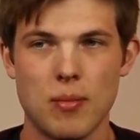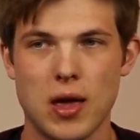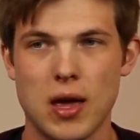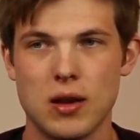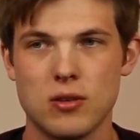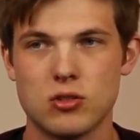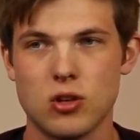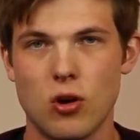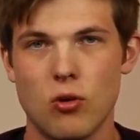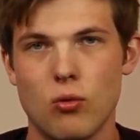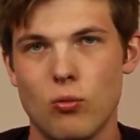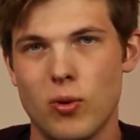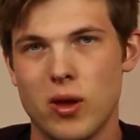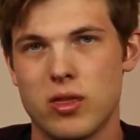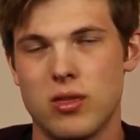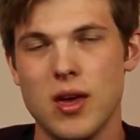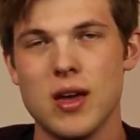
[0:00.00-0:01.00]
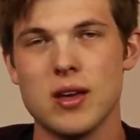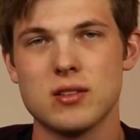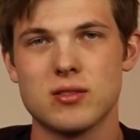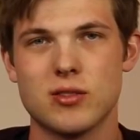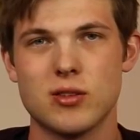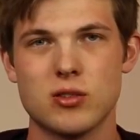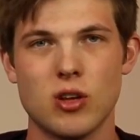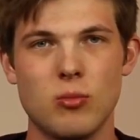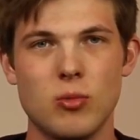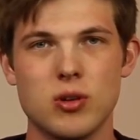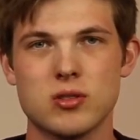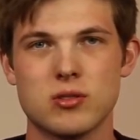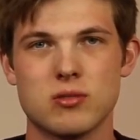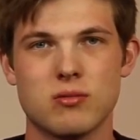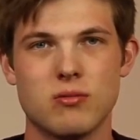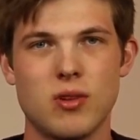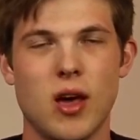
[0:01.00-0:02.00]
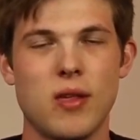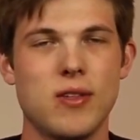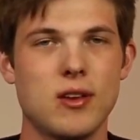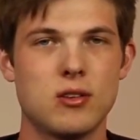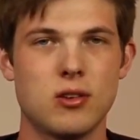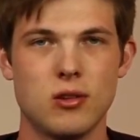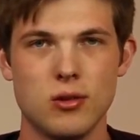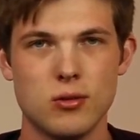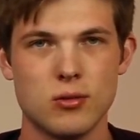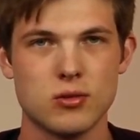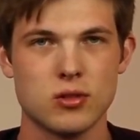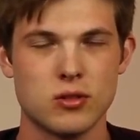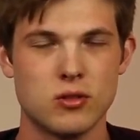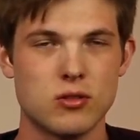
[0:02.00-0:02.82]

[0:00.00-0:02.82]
And so with this, there's almost nothing to lose.